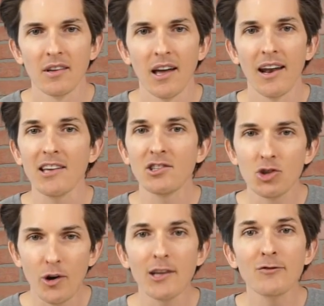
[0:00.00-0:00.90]
And as the
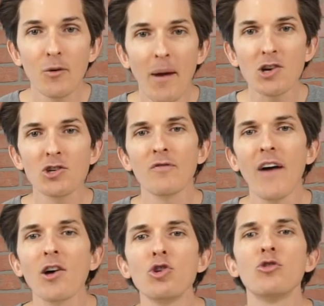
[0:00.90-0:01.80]
transformational
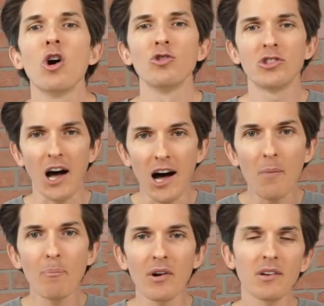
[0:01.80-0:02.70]
value goes
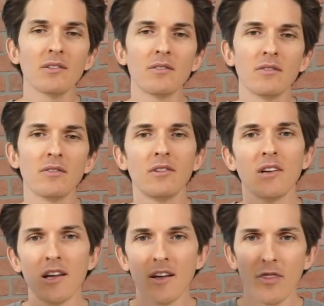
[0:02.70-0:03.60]
up,
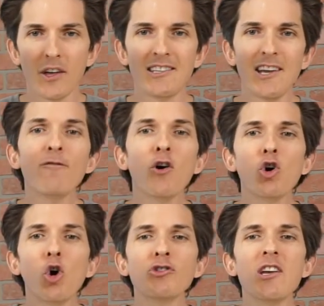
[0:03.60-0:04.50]
the
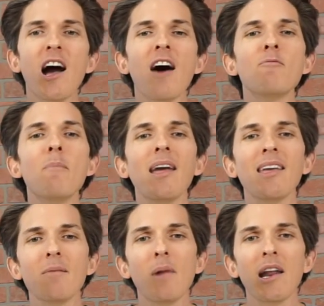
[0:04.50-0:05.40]
difficulty of
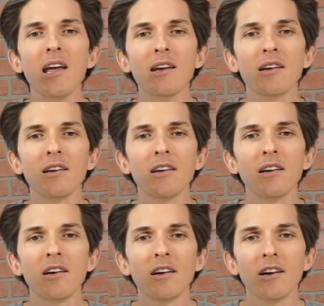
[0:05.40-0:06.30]
making money
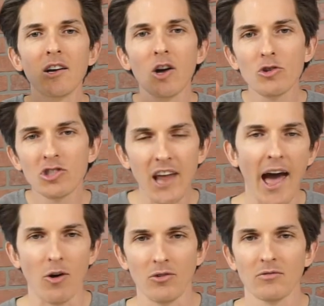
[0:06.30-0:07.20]
goes down.